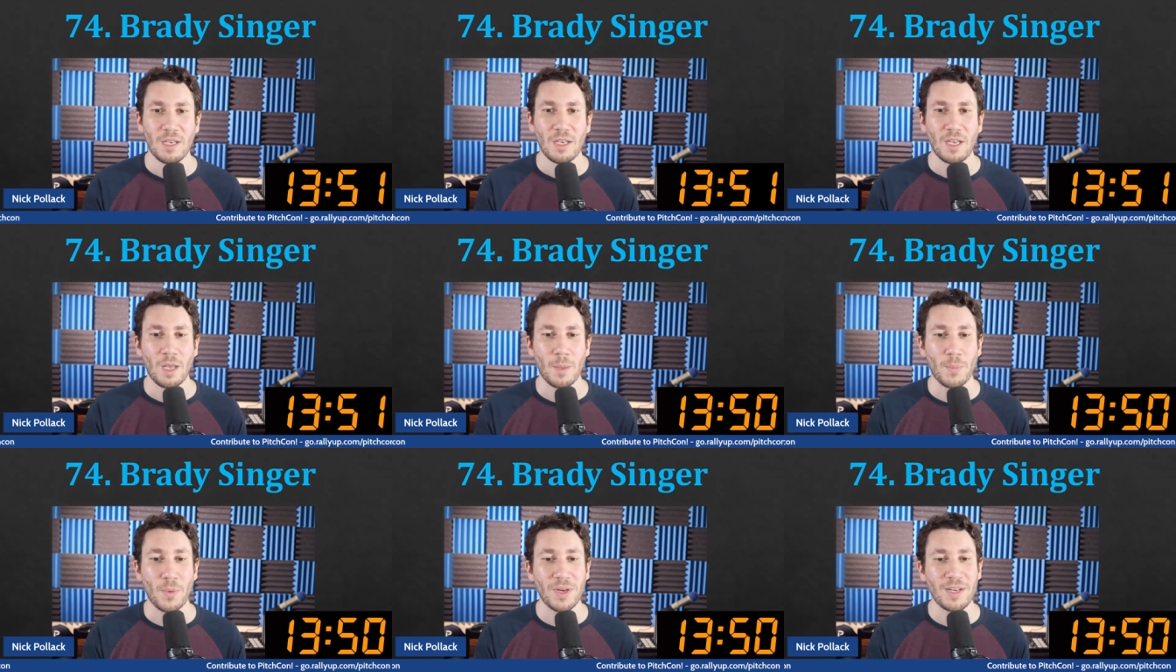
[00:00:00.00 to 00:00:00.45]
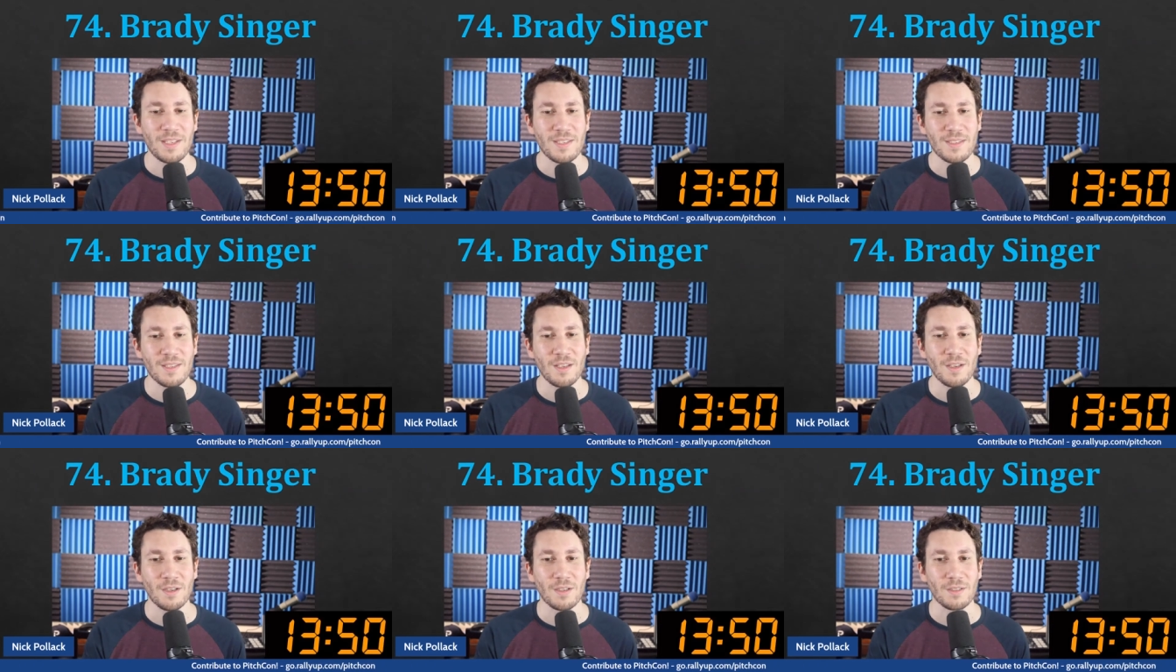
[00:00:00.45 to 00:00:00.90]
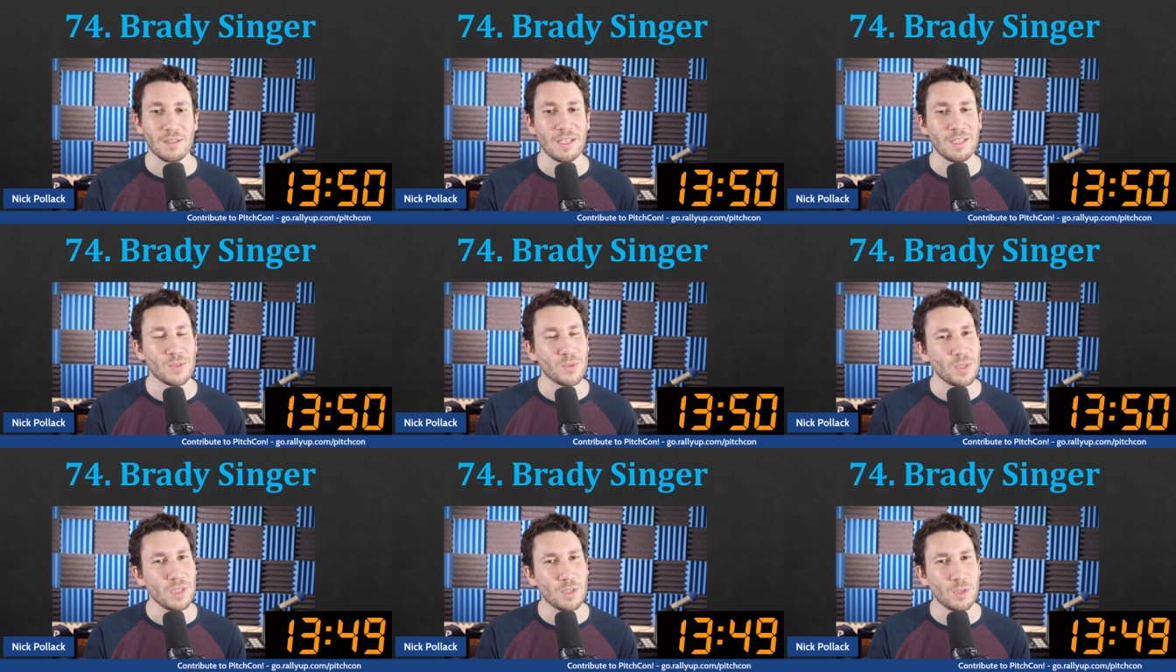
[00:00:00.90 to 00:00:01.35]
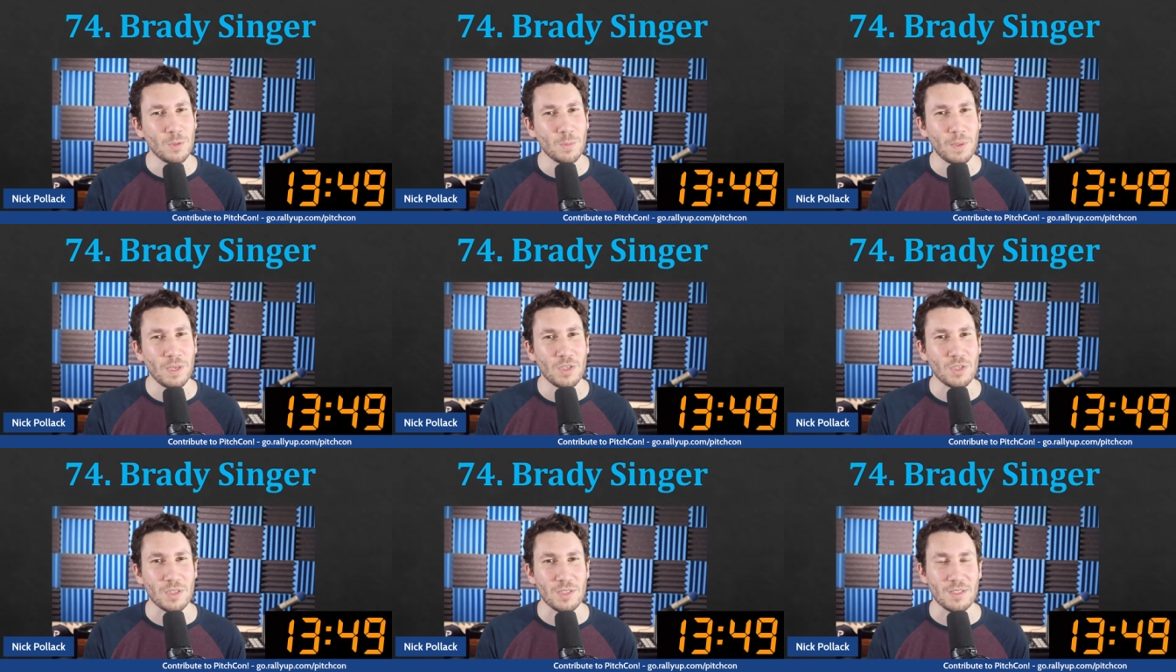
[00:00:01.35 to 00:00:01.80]
Uh, Brady Singer, it's really two
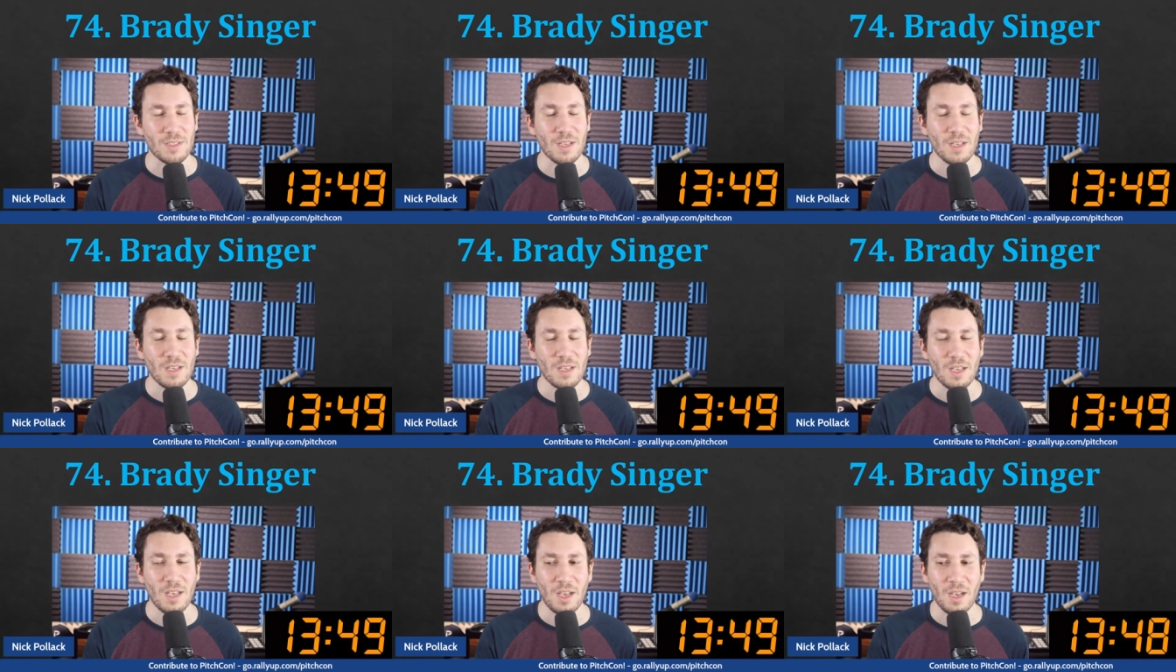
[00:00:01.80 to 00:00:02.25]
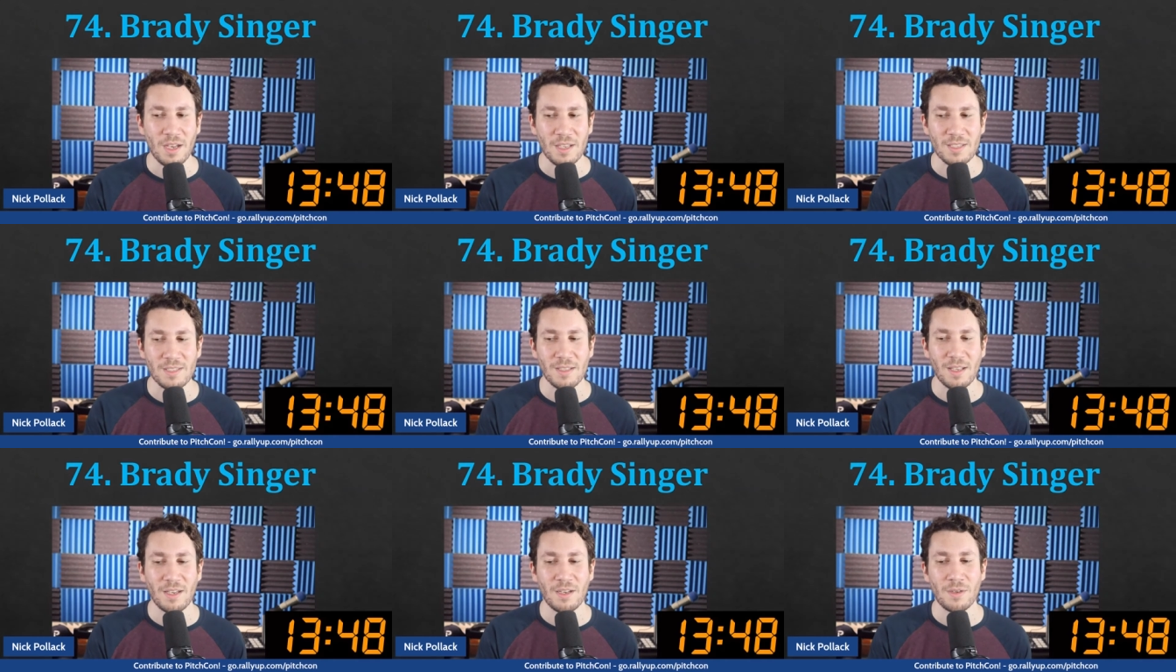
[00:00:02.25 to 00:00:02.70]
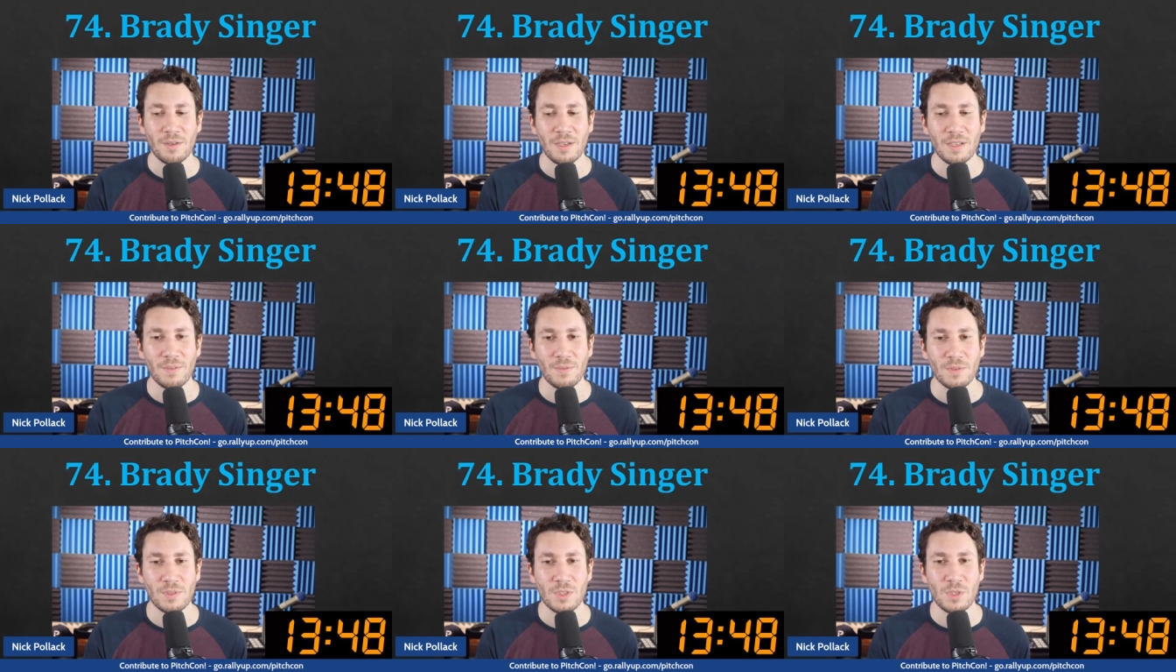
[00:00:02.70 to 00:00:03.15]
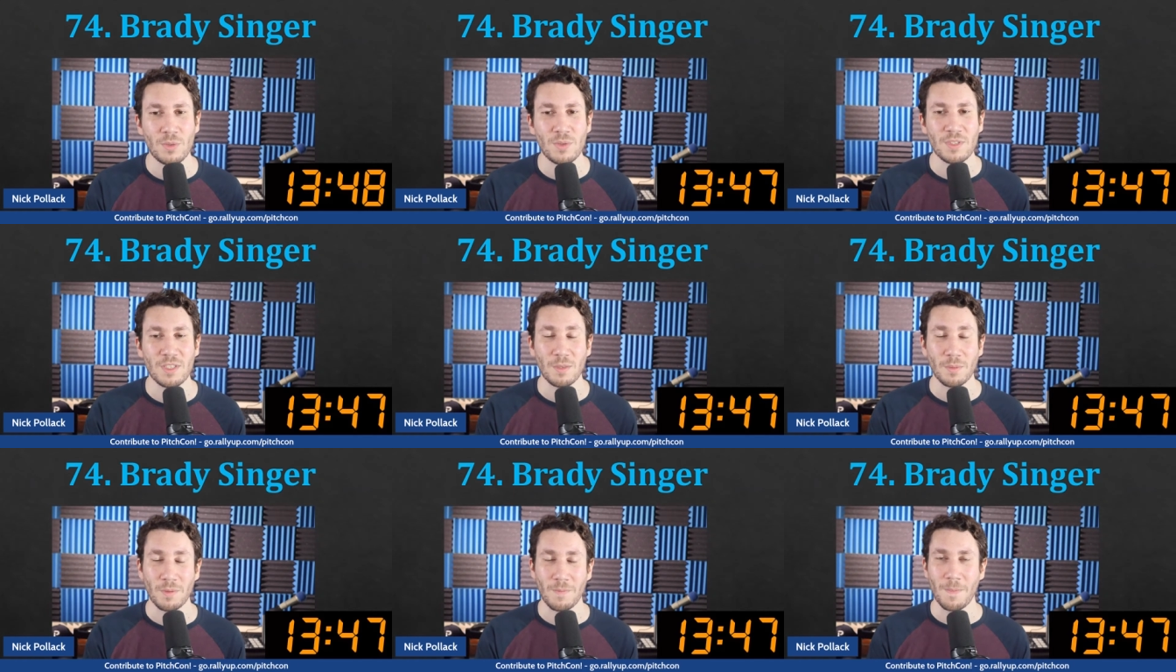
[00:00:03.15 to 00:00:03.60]
pitches, uh, slider and two
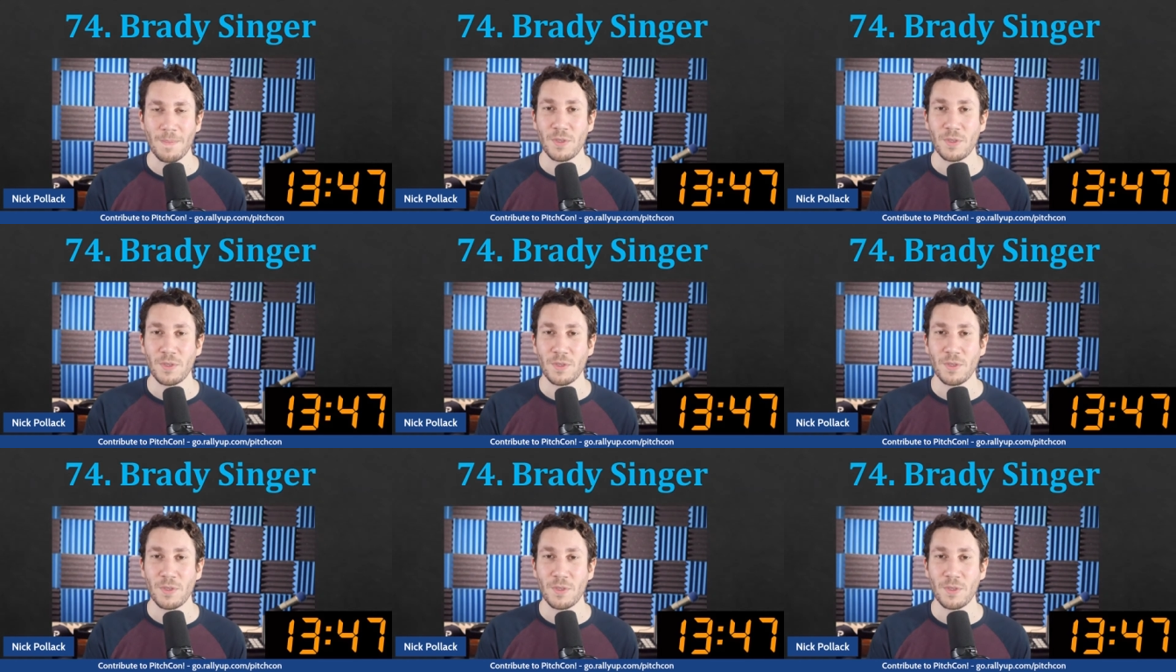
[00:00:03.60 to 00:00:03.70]
seamer.